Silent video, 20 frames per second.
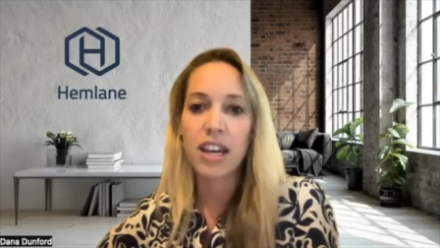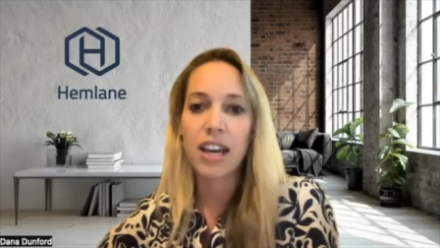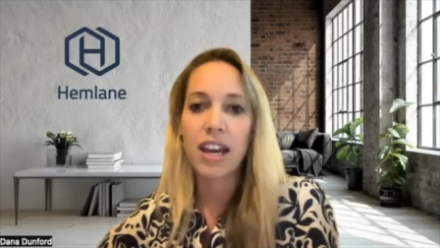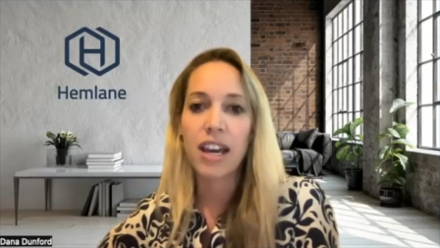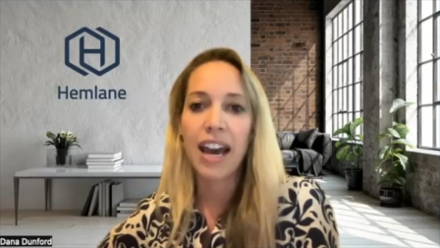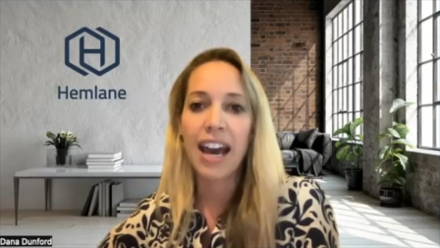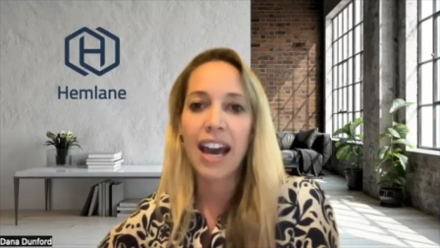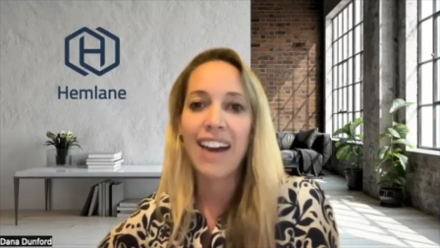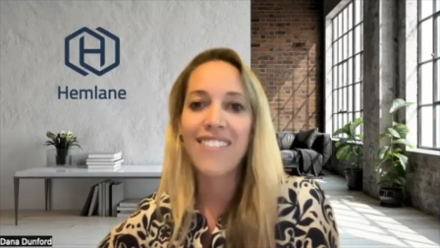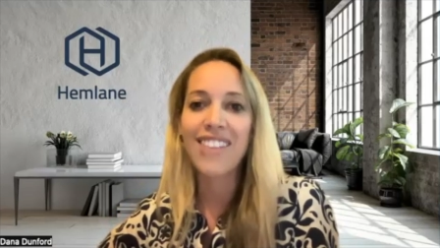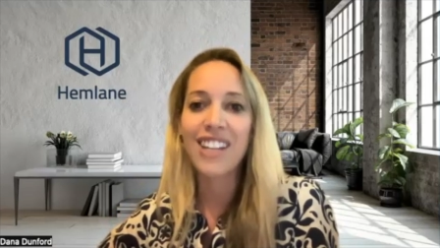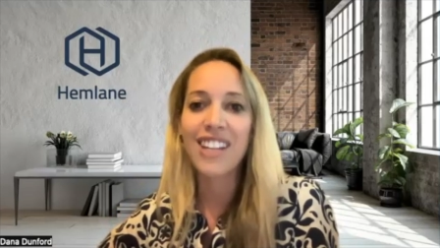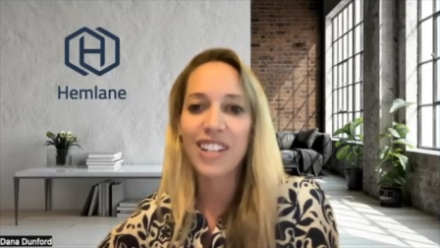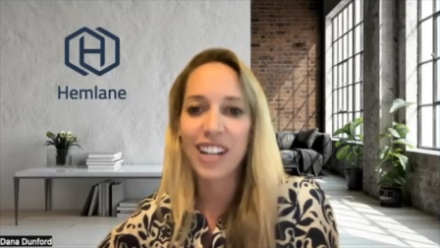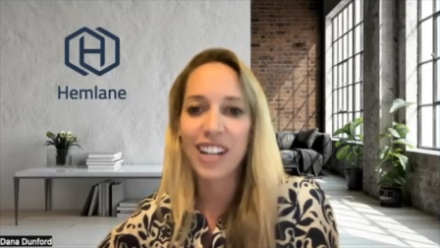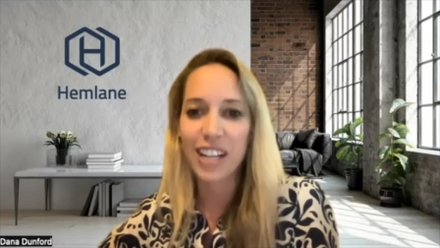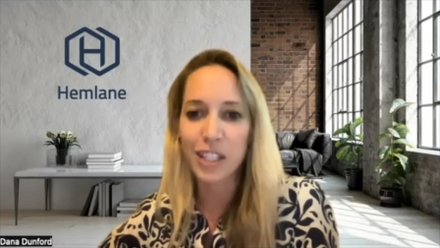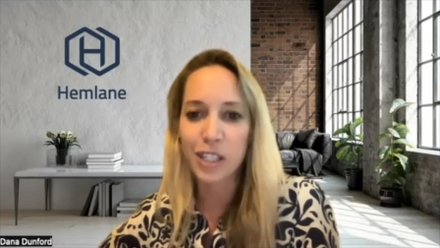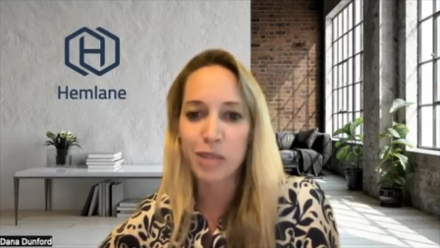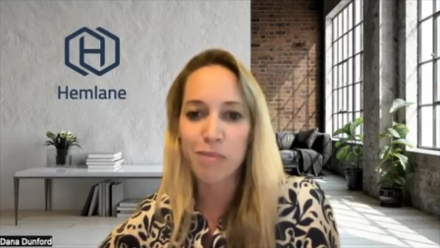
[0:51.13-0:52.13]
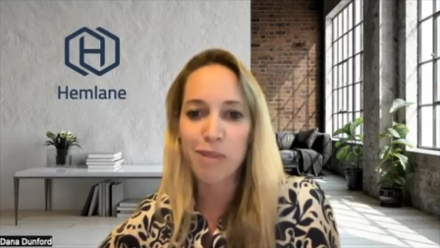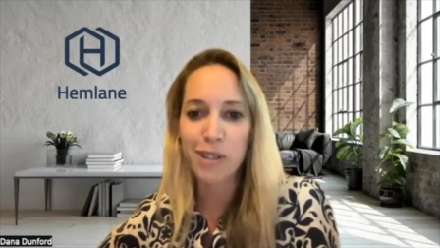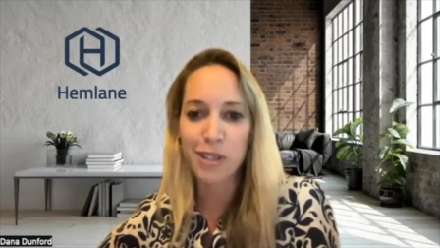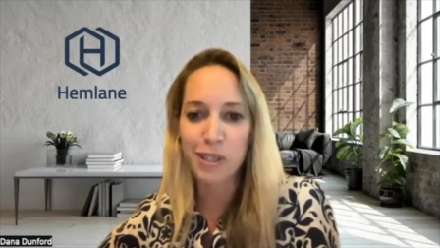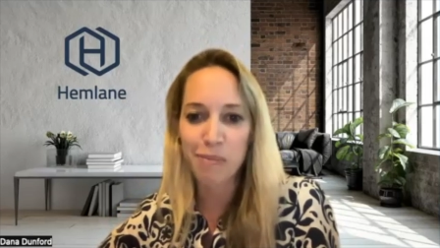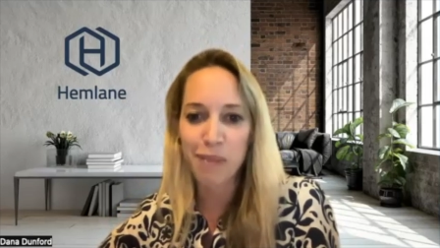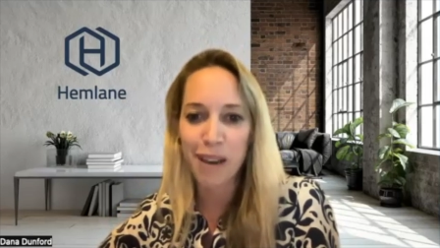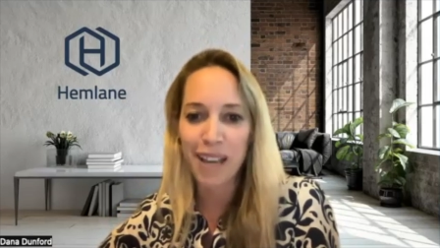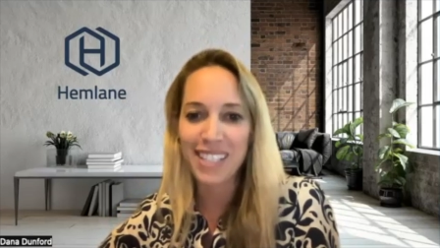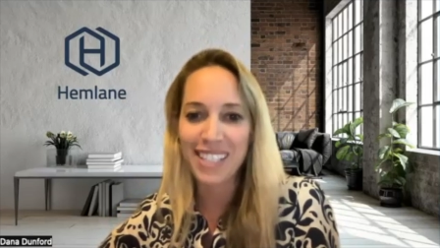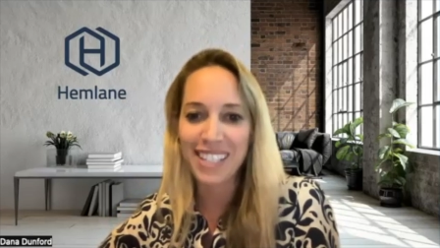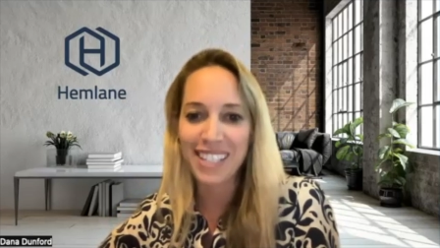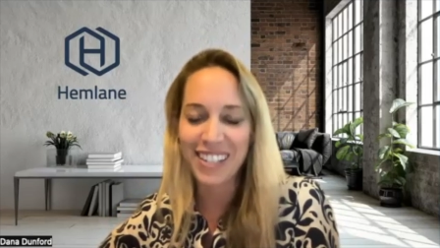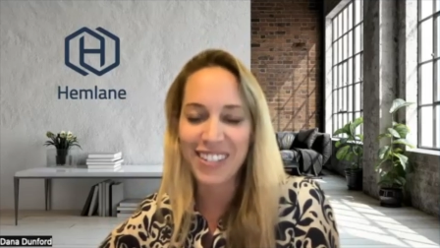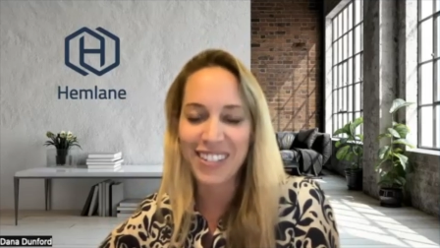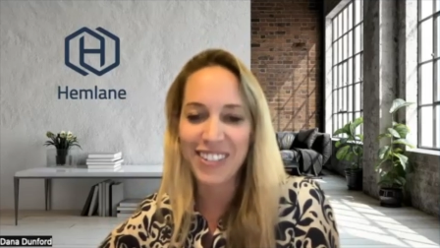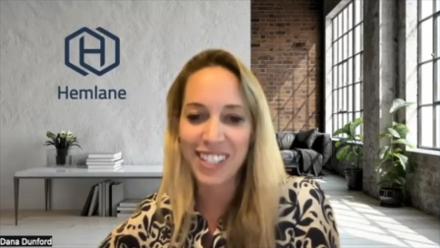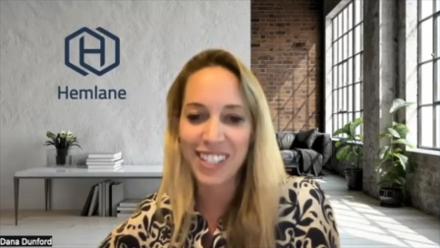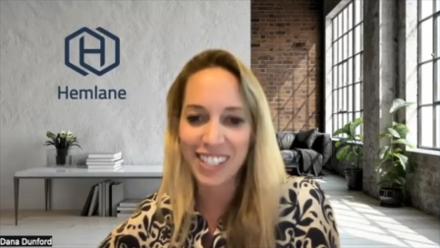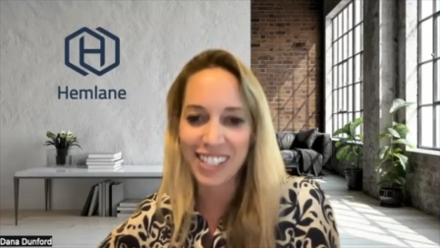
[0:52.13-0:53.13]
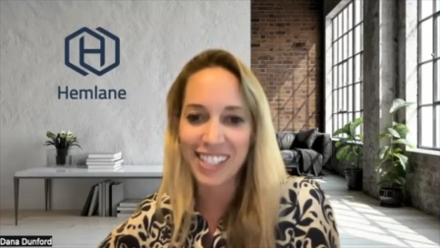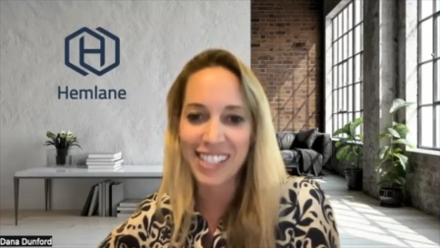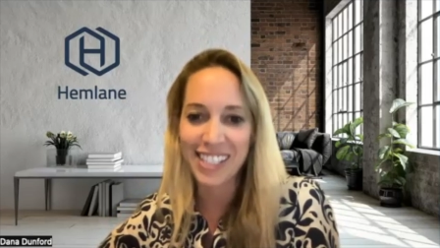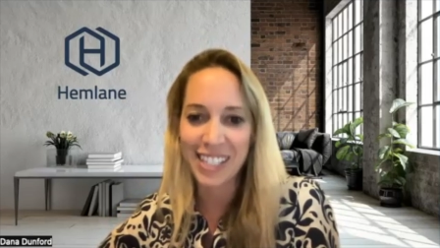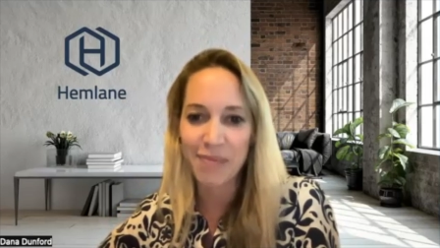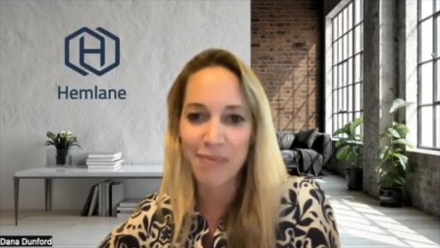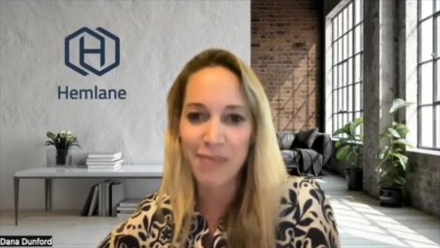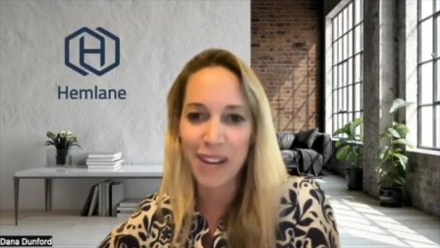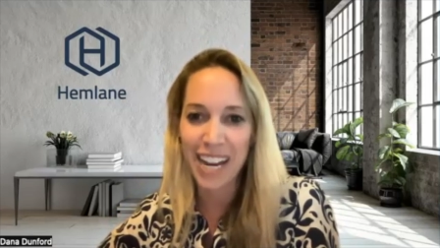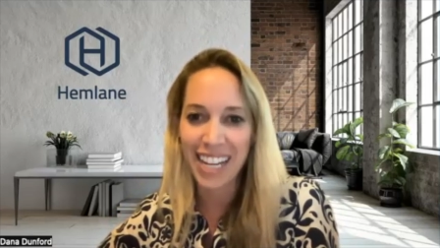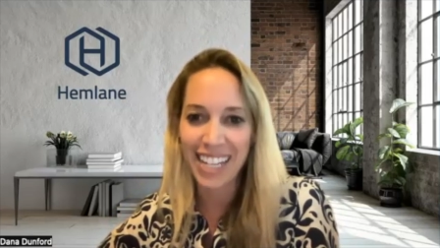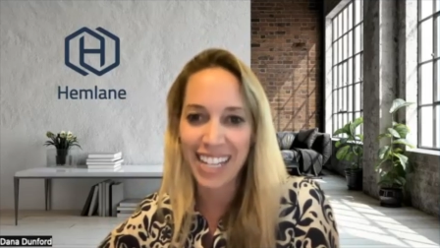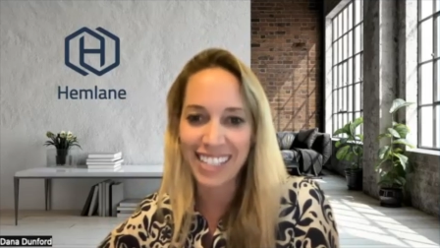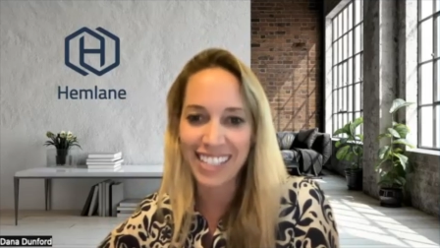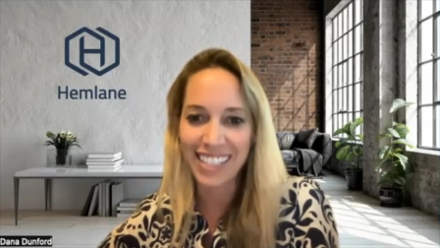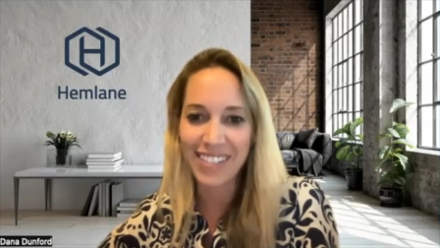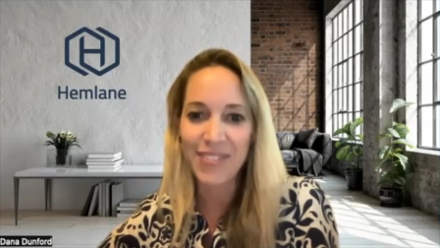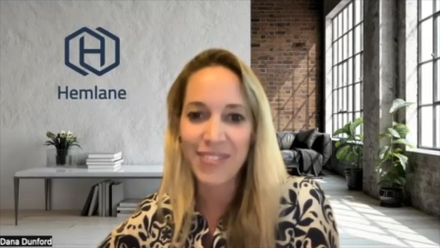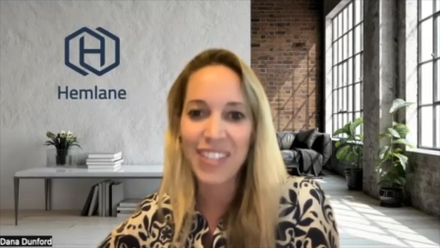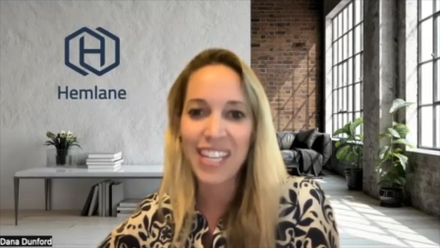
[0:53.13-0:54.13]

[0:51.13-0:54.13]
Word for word: have their customers' best interests in mind.